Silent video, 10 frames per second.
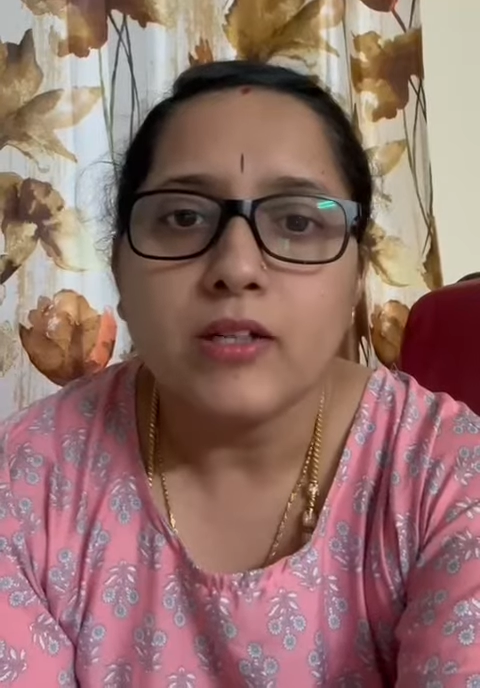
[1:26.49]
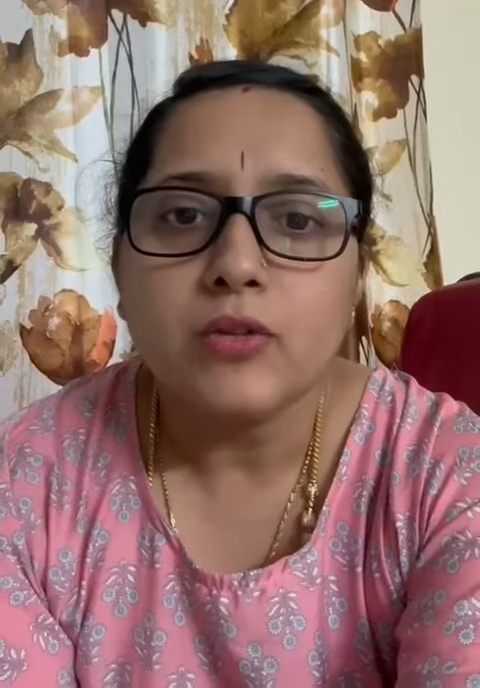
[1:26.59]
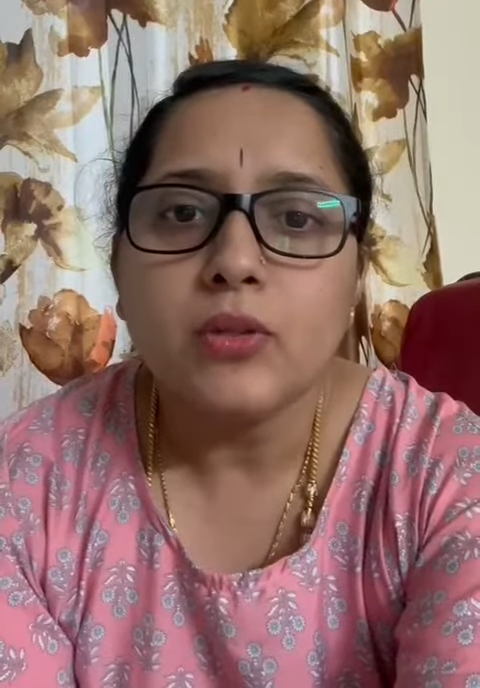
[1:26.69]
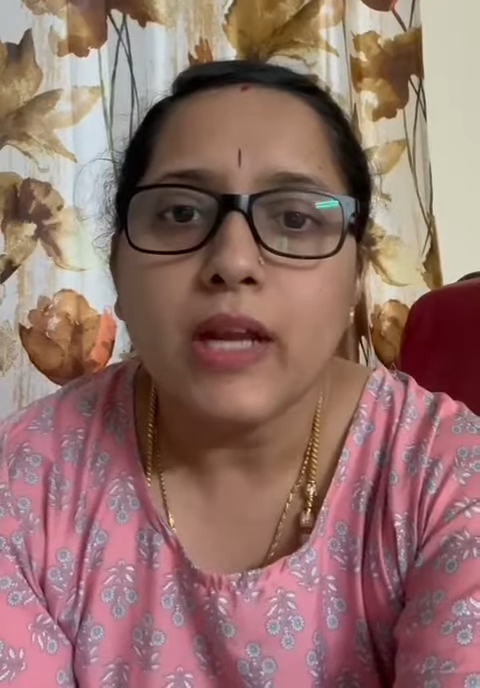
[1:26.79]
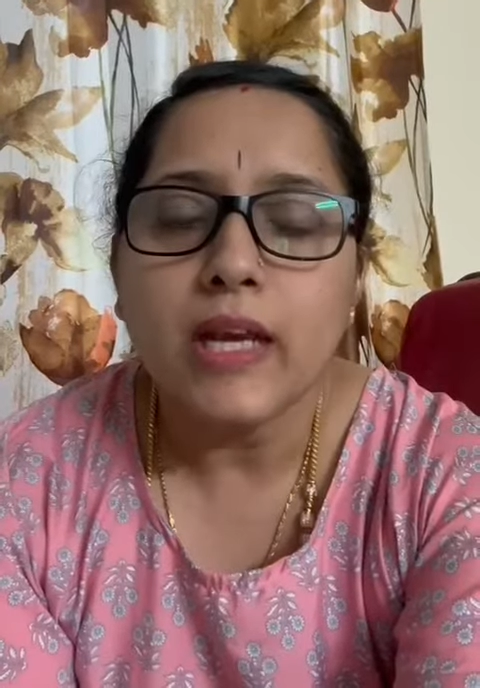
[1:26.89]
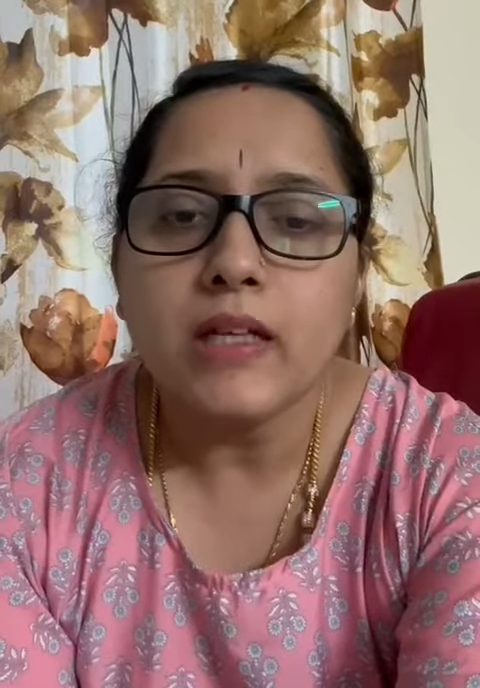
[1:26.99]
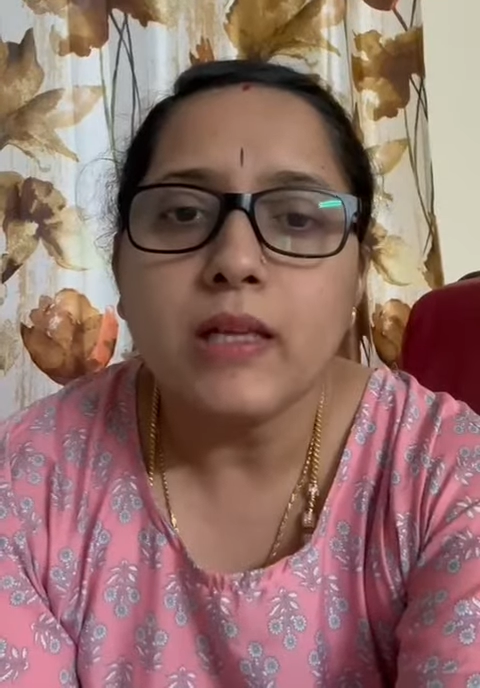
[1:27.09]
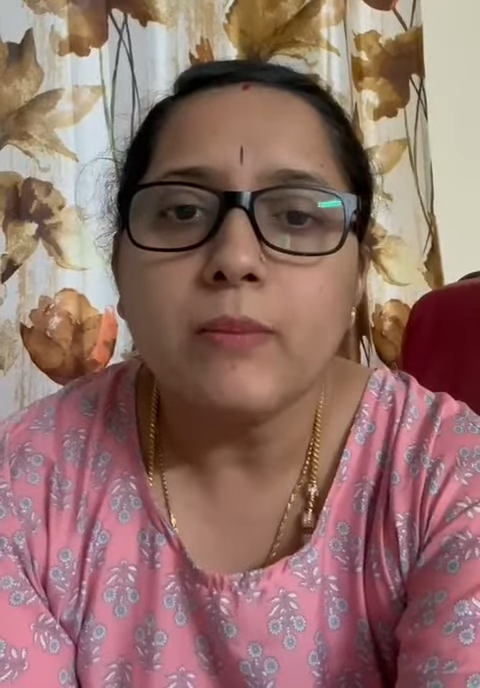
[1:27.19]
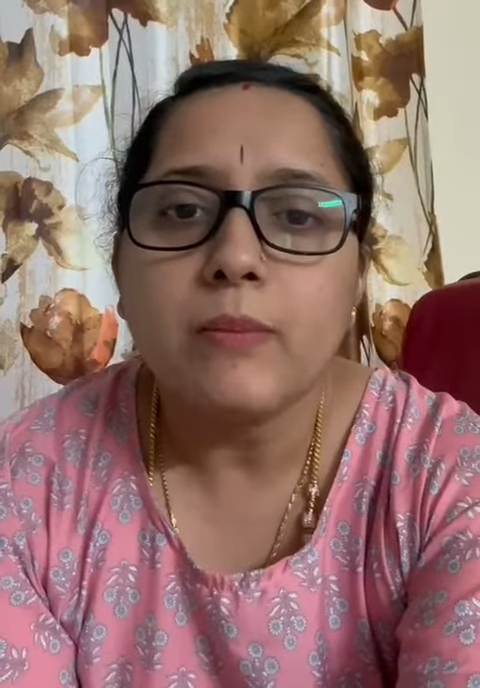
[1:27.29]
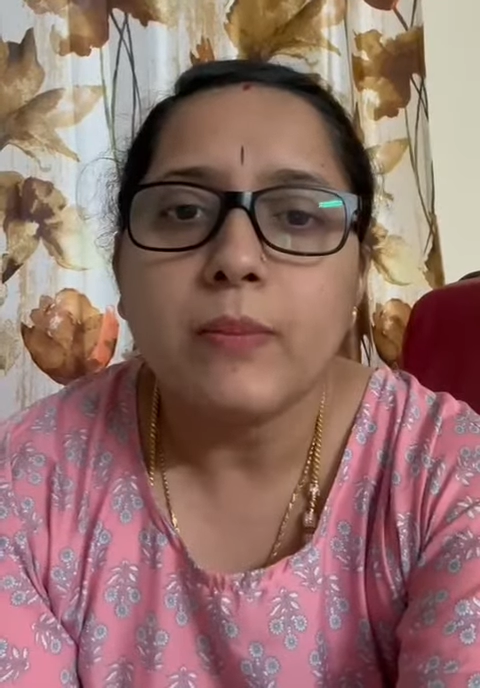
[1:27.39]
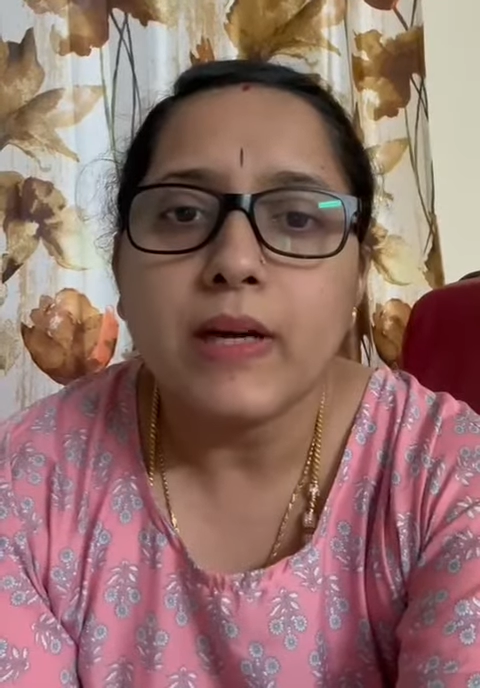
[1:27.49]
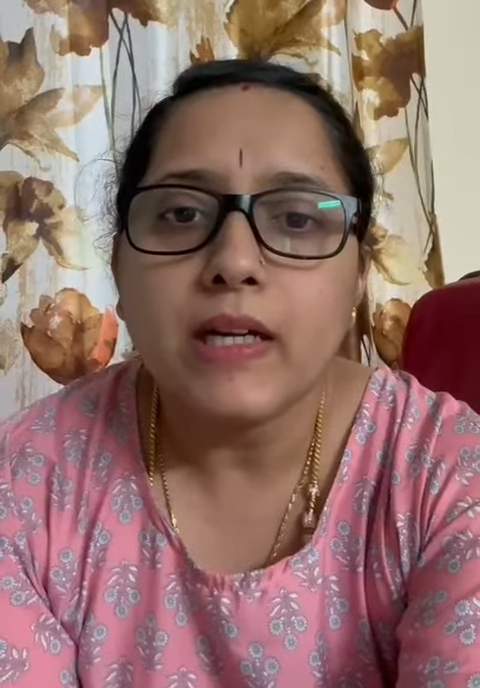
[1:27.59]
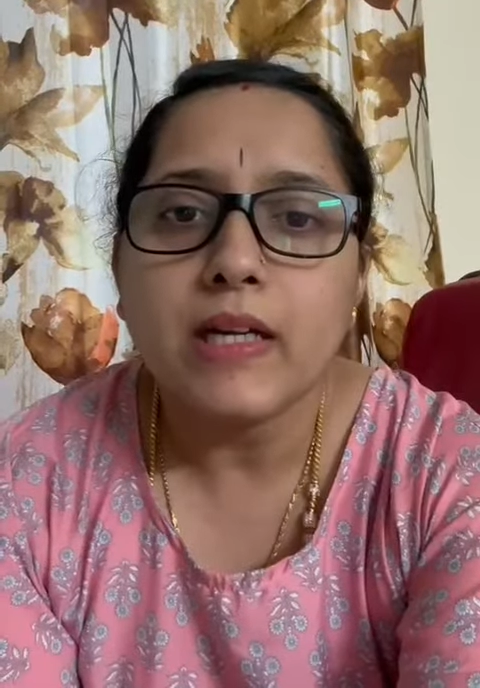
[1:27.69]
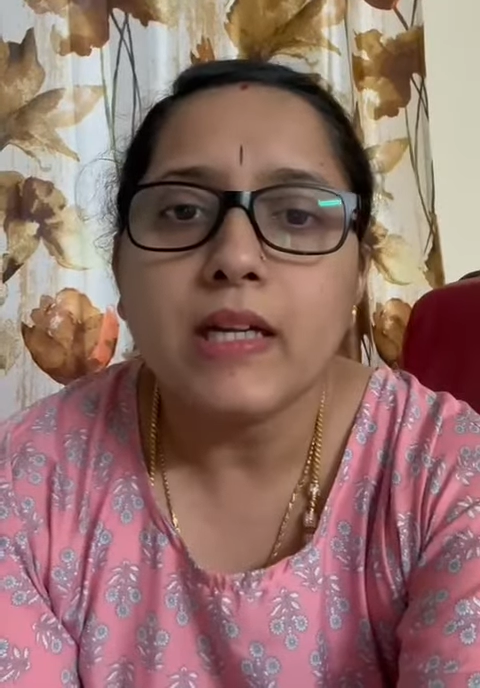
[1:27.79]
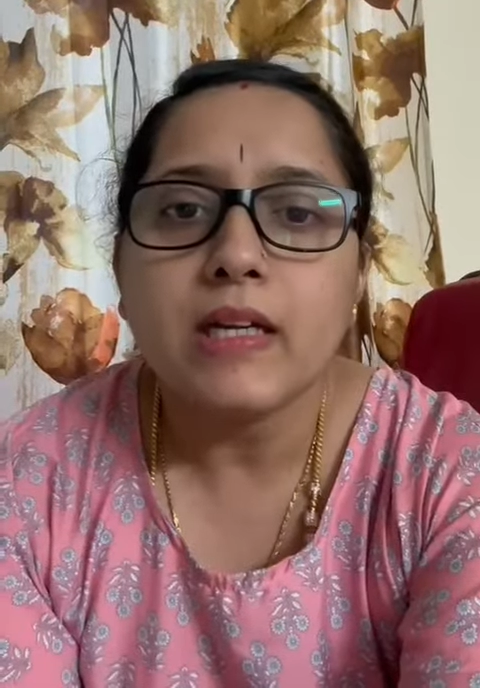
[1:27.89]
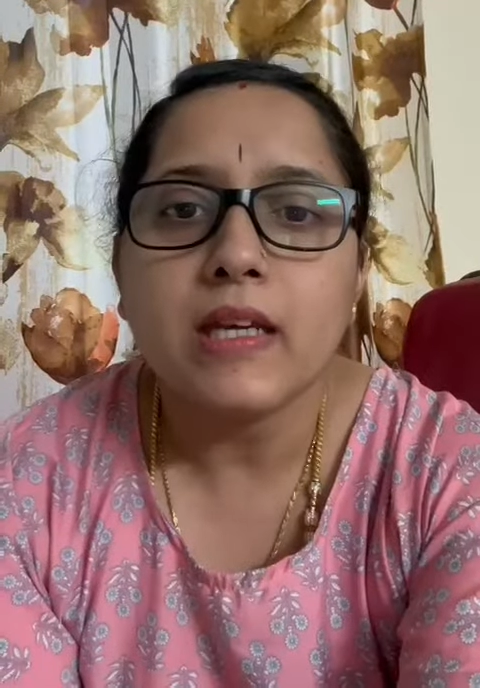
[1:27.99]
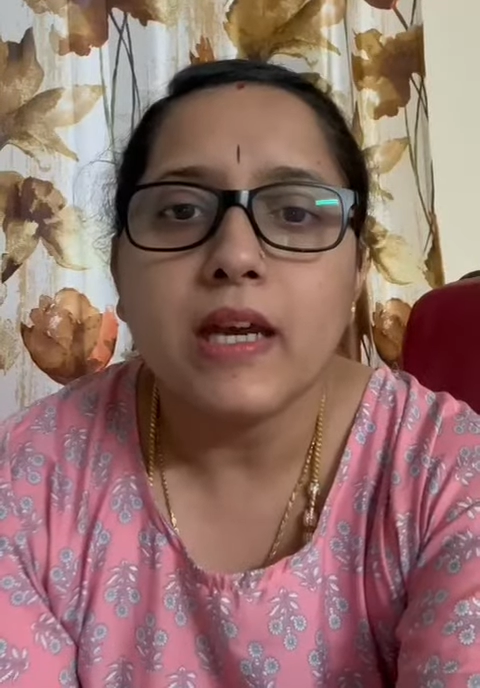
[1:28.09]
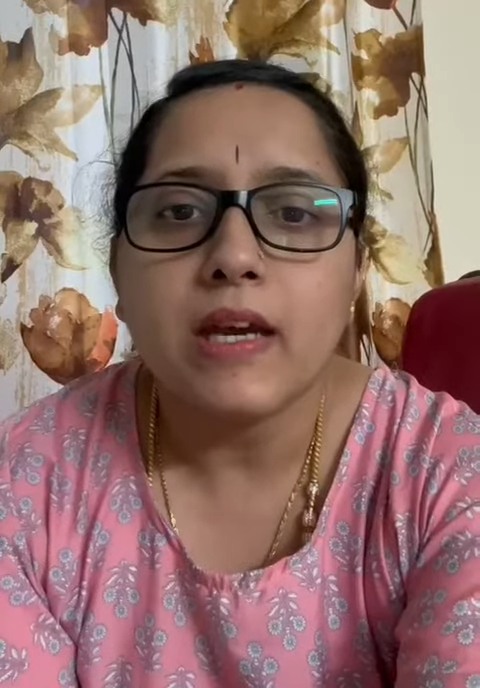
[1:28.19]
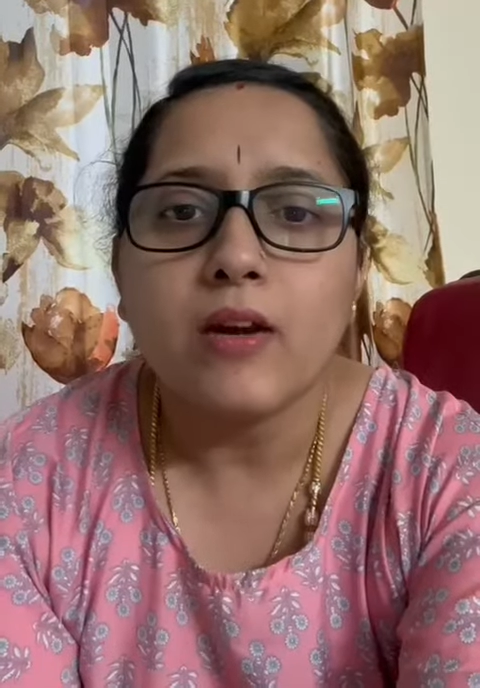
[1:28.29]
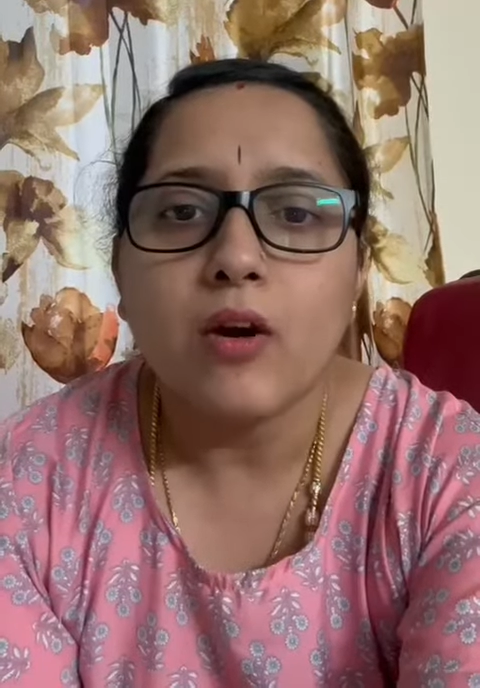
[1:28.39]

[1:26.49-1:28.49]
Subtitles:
To take the better care